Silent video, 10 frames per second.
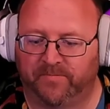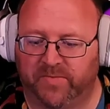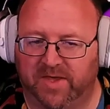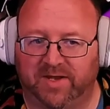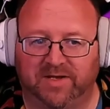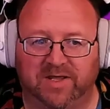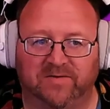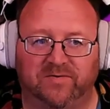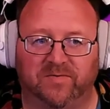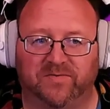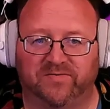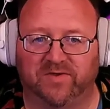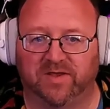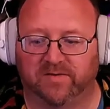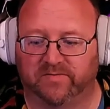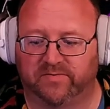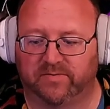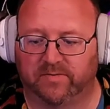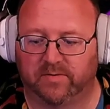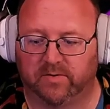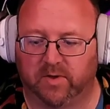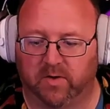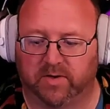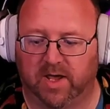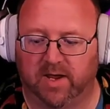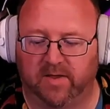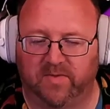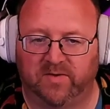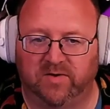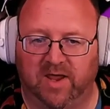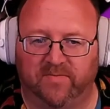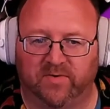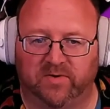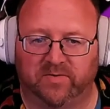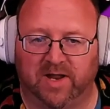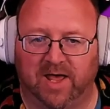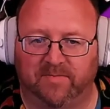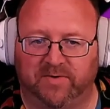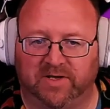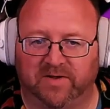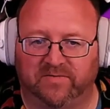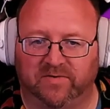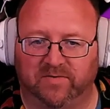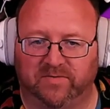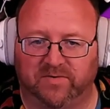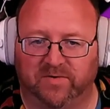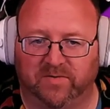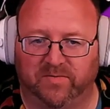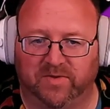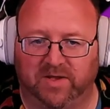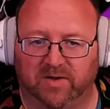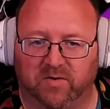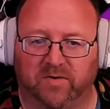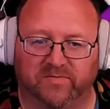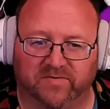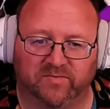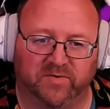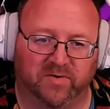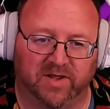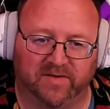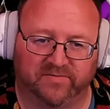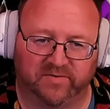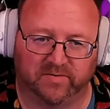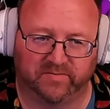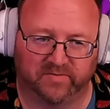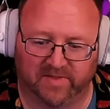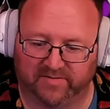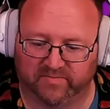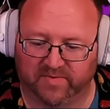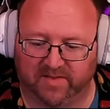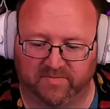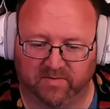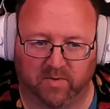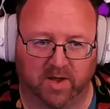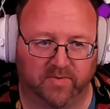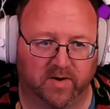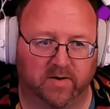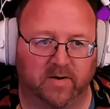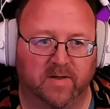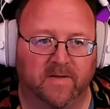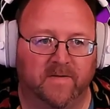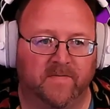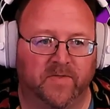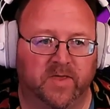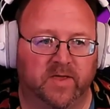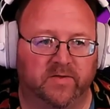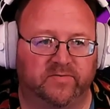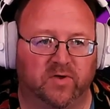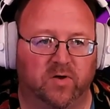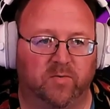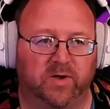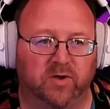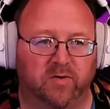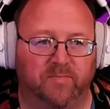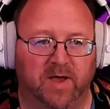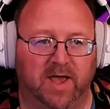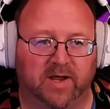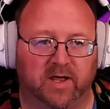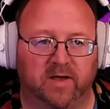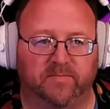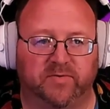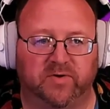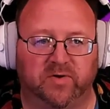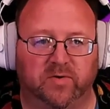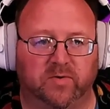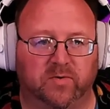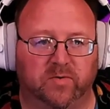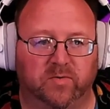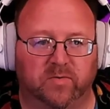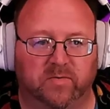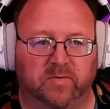it gets you the scenes. Okay. And then you have the little knob to get you to the, of course, this one only has two. So that'd be why there. So we go back up to